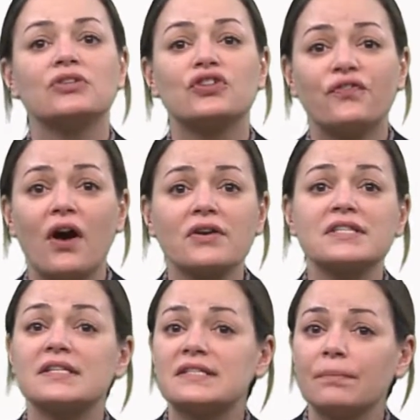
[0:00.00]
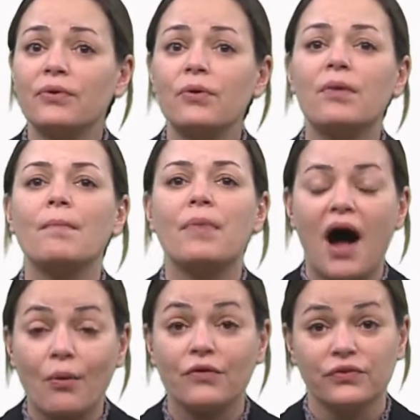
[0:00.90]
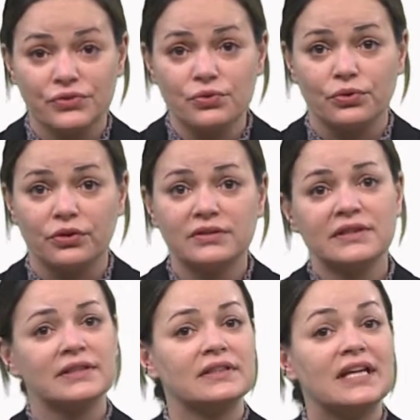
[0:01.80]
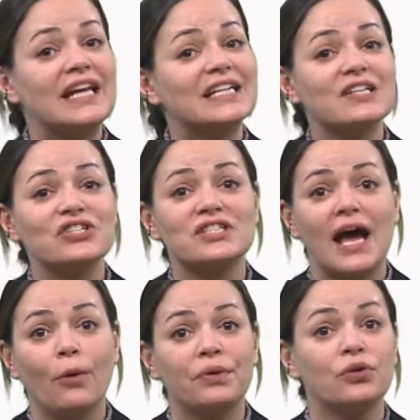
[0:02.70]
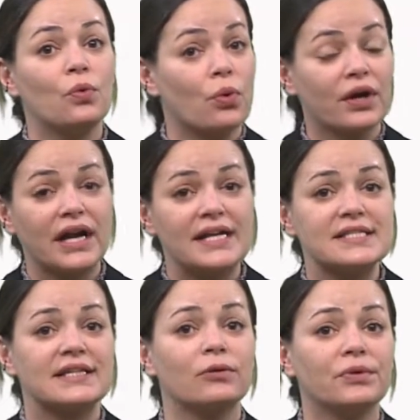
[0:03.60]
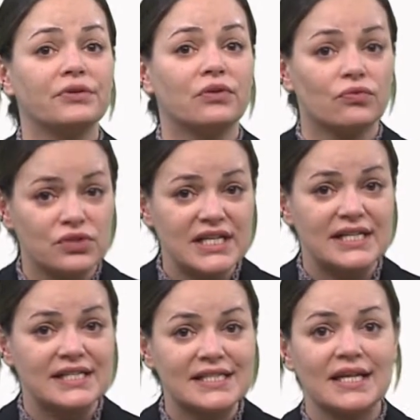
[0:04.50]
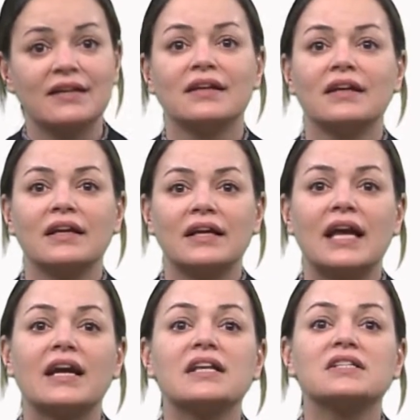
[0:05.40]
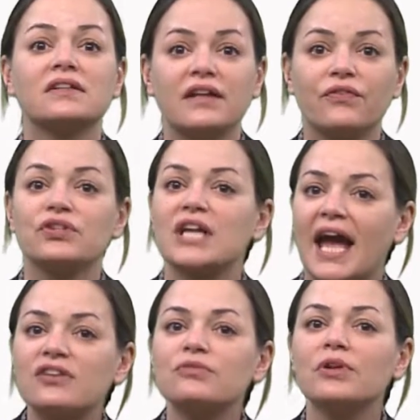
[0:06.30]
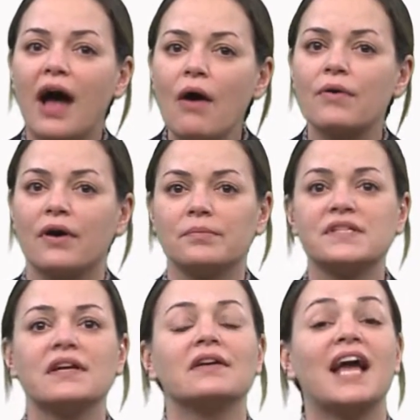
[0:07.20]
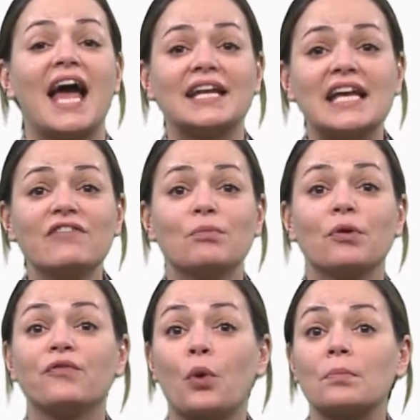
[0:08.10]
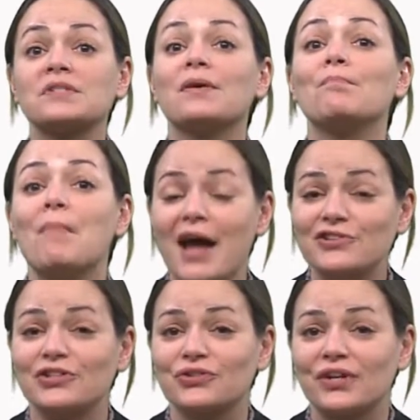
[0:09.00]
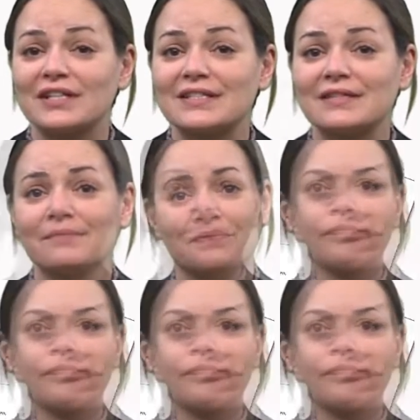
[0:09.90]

Jafar is a simple but powerful tool. In addition to helping you organize skill-building routines, it can deliver tangible outcomes and even perform some magic tricks.